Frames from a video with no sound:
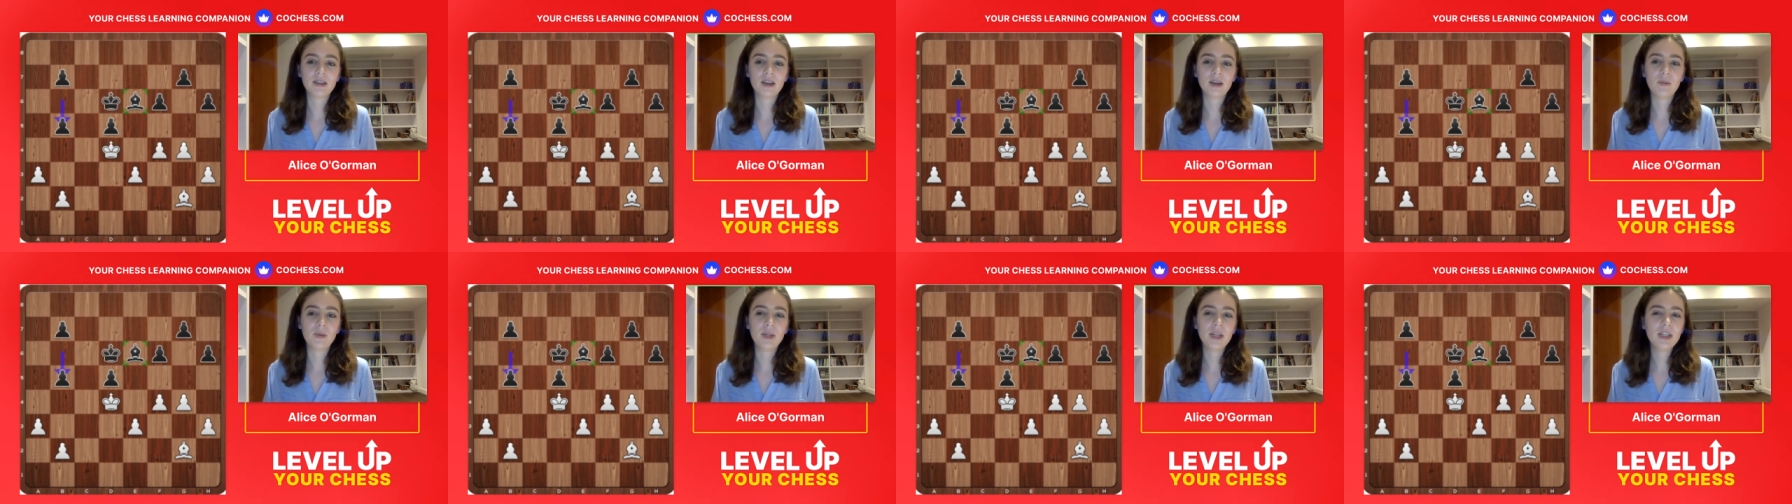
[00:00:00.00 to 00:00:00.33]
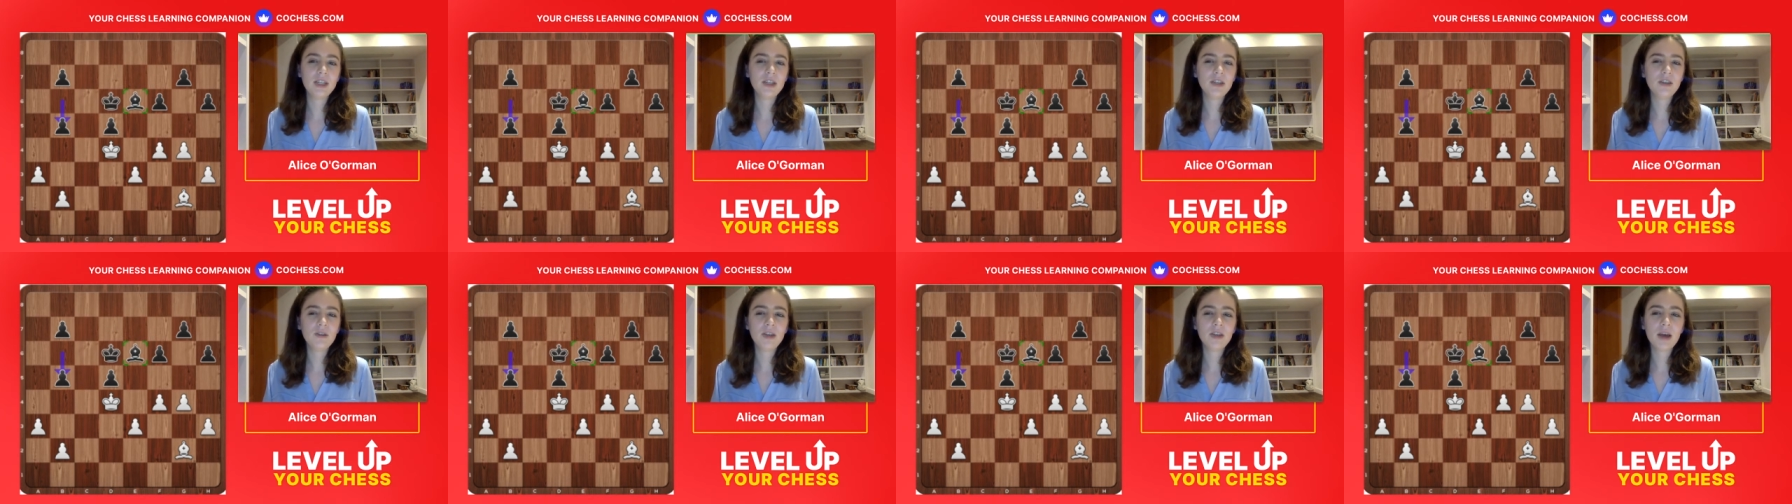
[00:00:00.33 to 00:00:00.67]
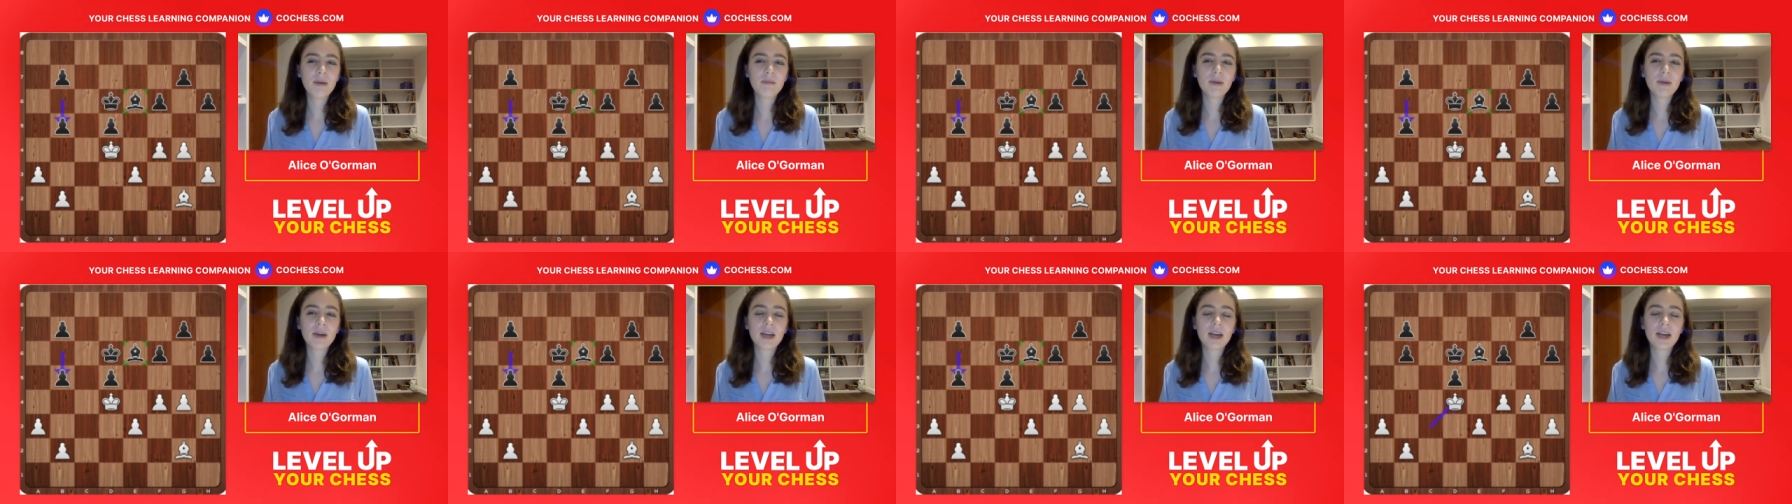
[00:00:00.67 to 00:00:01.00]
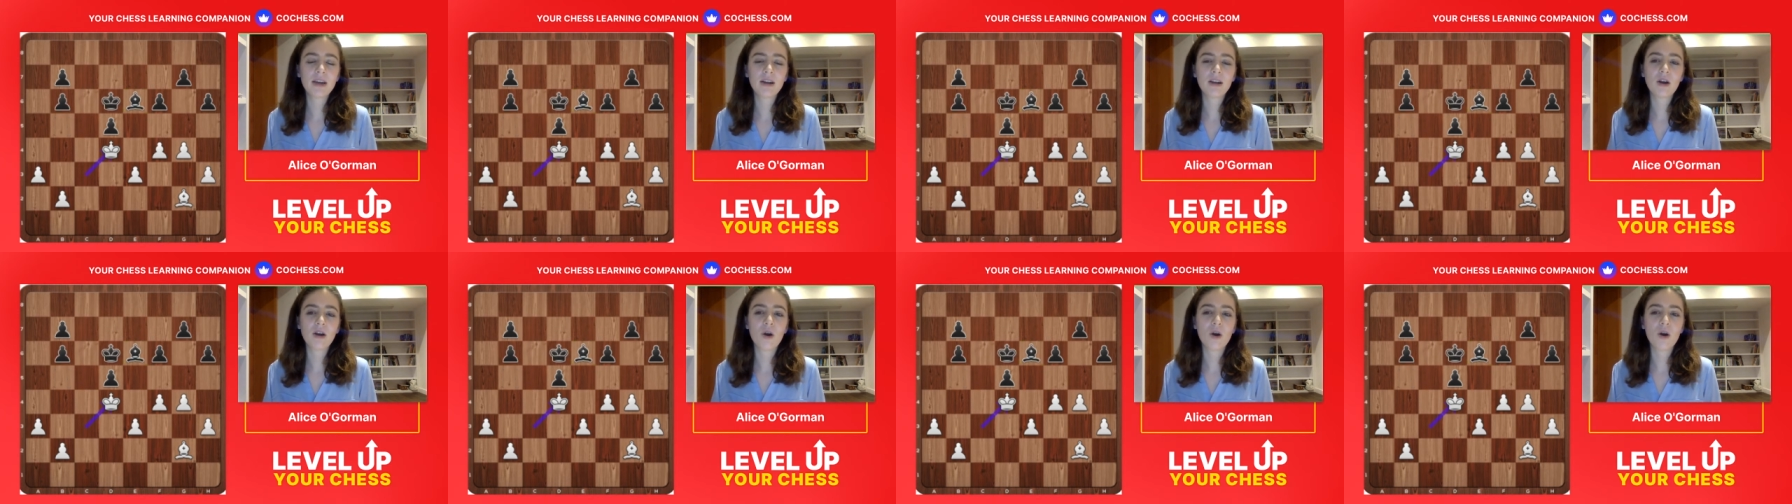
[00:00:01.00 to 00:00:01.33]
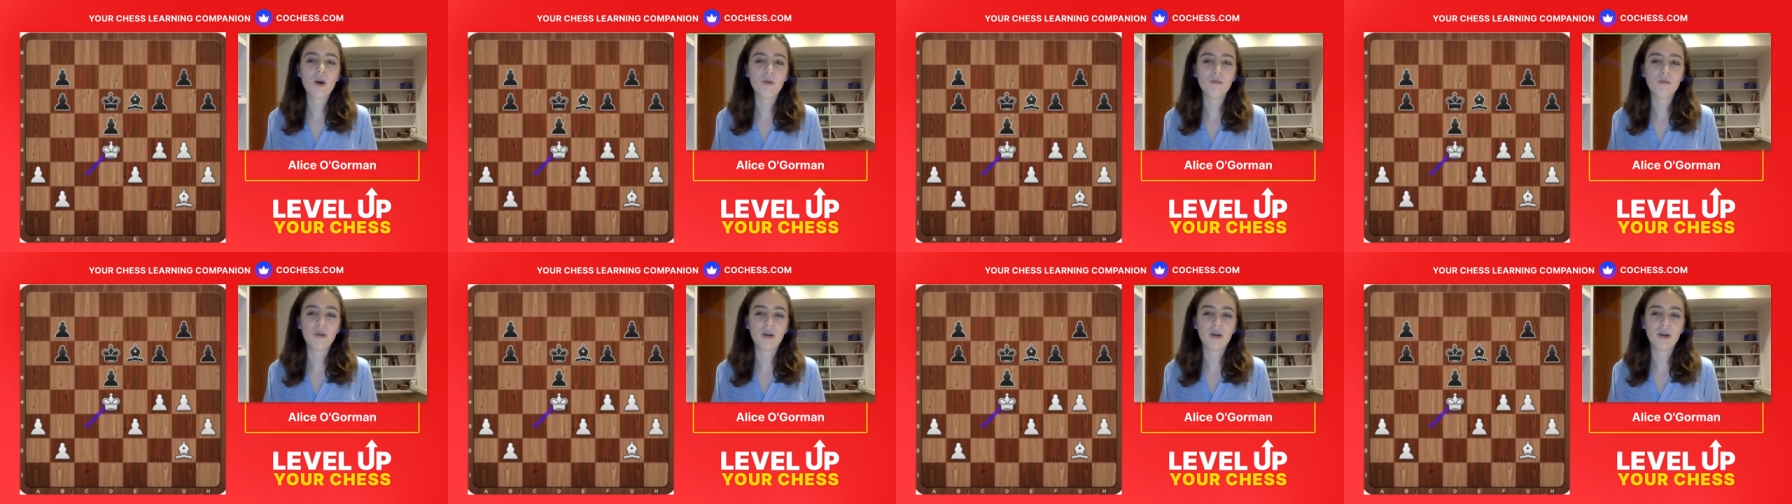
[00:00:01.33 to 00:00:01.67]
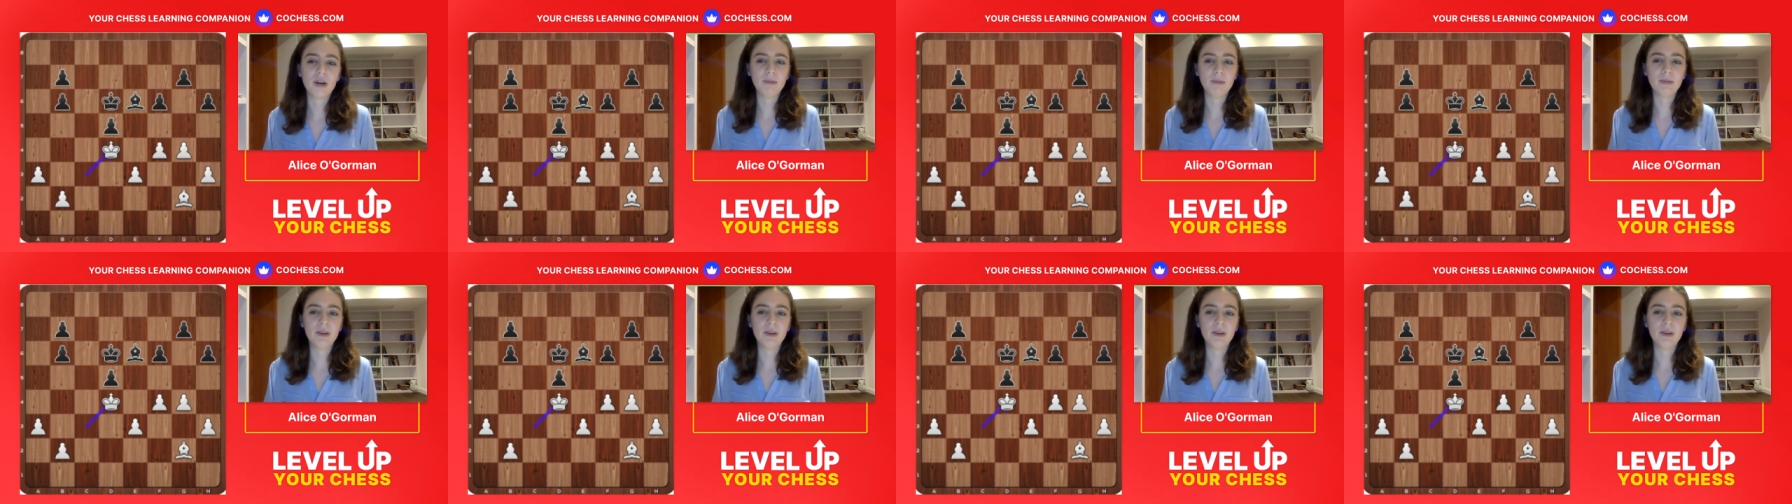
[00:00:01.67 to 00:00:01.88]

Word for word: And we need to do that by getting our own pawn on